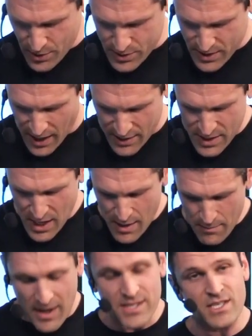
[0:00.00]
Scouts.
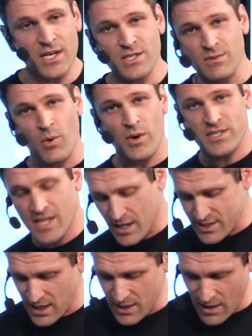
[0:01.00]
My son's in Boy
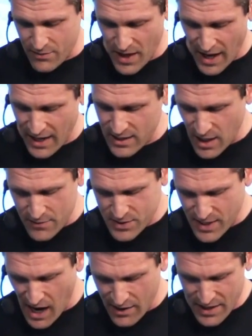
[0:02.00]
Scouts. I love that. I love
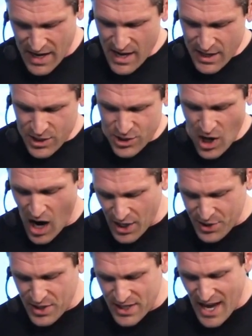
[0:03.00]
scouting.
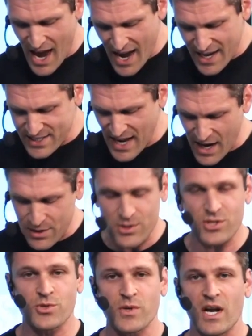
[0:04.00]
Jonathan K., Taylor
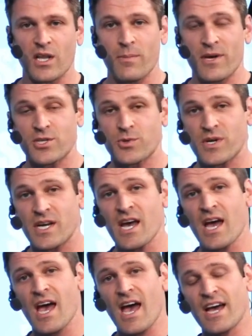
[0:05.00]
Street Elementary.
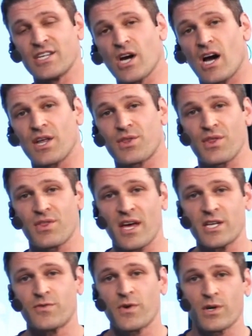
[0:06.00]
Hey, Jonathan,
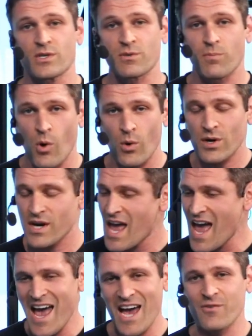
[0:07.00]
thanks for your support
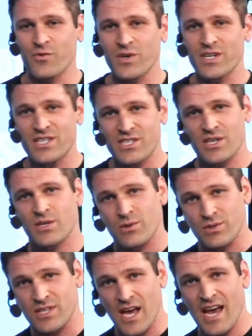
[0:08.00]
every
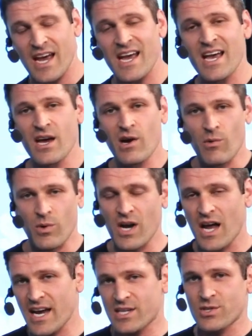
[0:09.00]
single day. We're
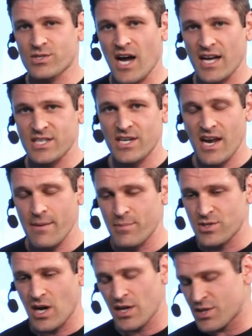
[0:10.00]
not exercising today,
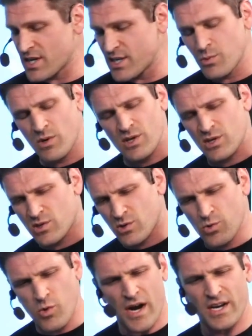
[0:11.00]
but Jonathan, he's one of the
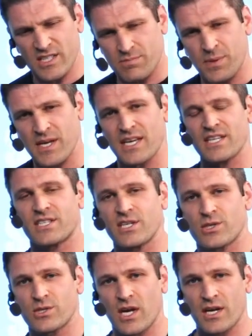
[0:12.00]
greatest PE
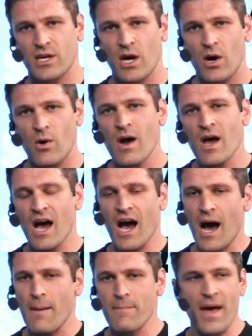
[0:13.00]
teachers I know.
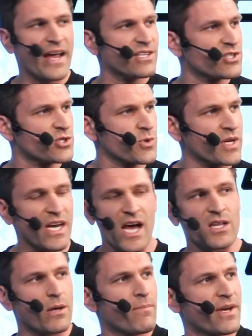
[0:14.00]
Main Street
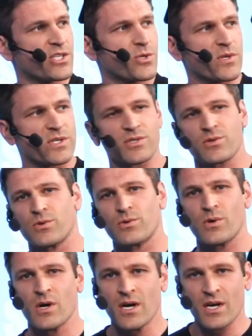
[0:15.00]
Elementary
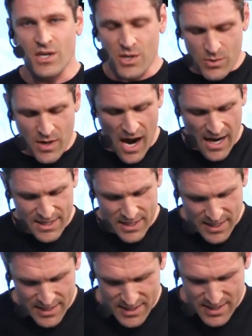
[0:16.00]
School. You got
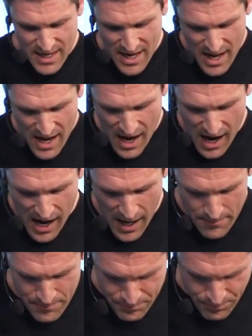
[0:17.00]
this.
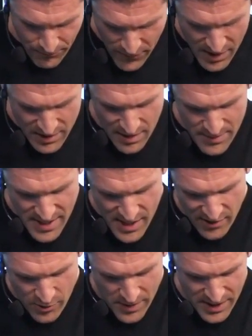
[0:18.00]
Let me
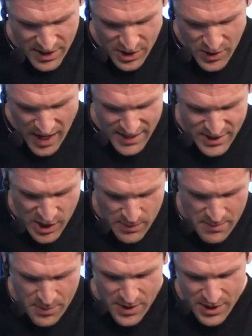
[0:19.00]
hear everybody. Can you guys hear
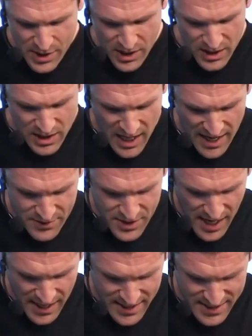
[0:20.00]
me pretty good on the live
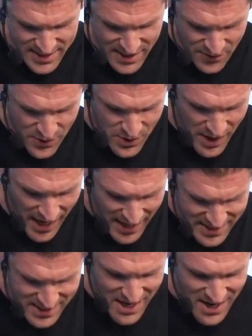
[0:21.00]
chat? Let's see if you
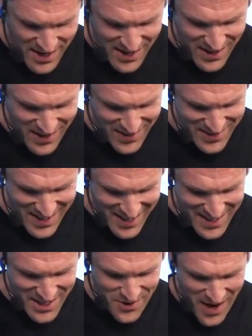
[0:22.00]
guys are
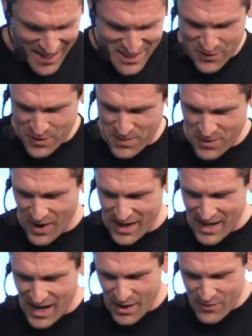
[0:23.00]
interacting with me right now.